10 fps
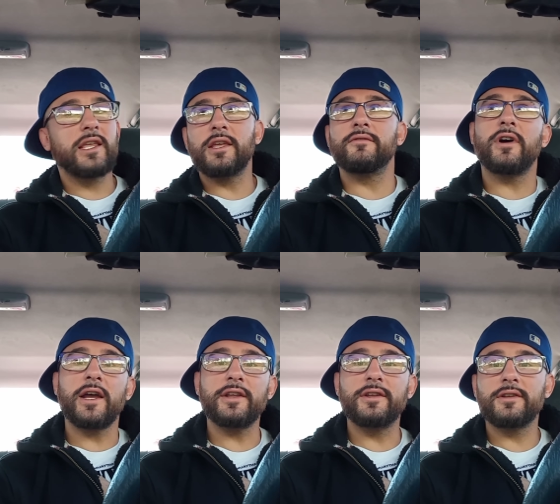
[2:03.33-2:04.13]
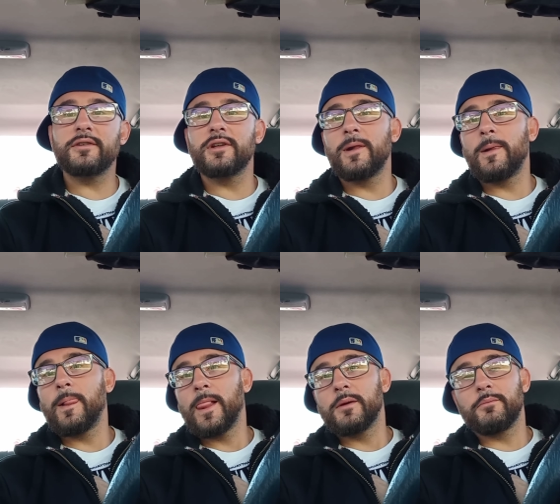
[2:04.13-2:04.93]
invited.
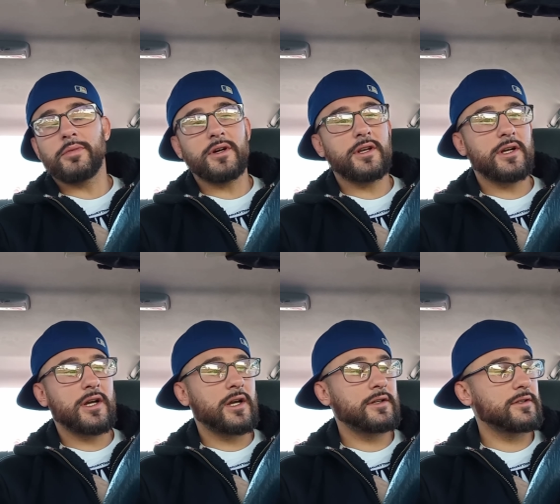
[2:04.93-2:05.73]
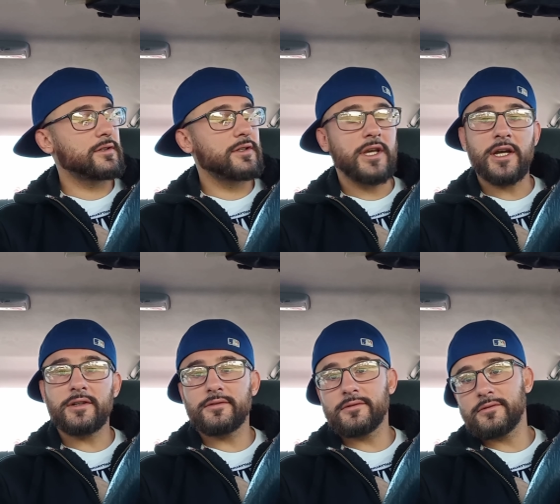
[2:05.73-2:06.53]
But uh,
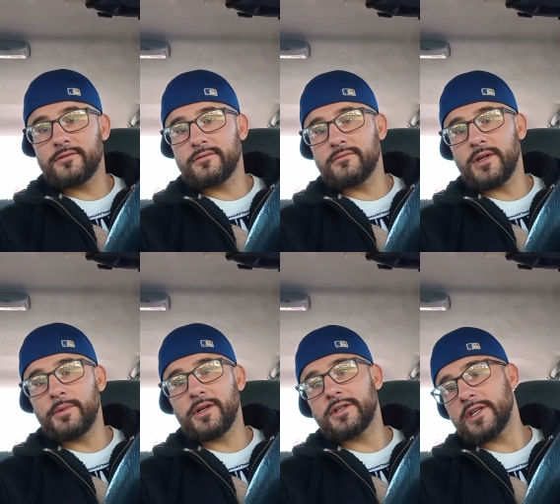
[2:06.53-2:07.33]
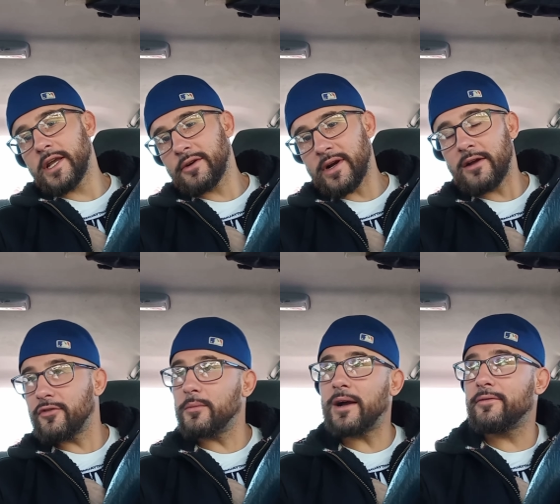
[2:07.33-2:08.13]
yeah, maybe I'll just hang around
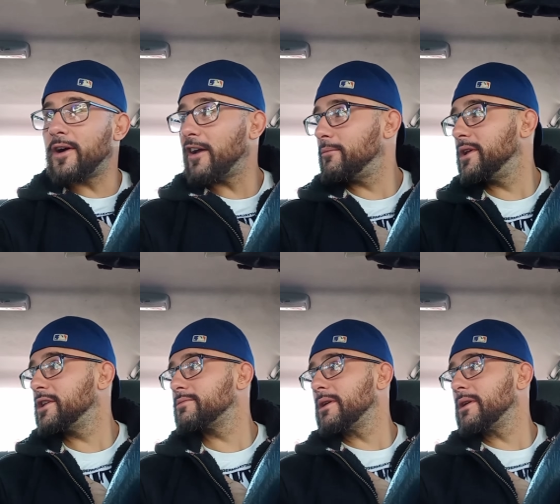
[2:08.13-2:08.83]
for about five minutes.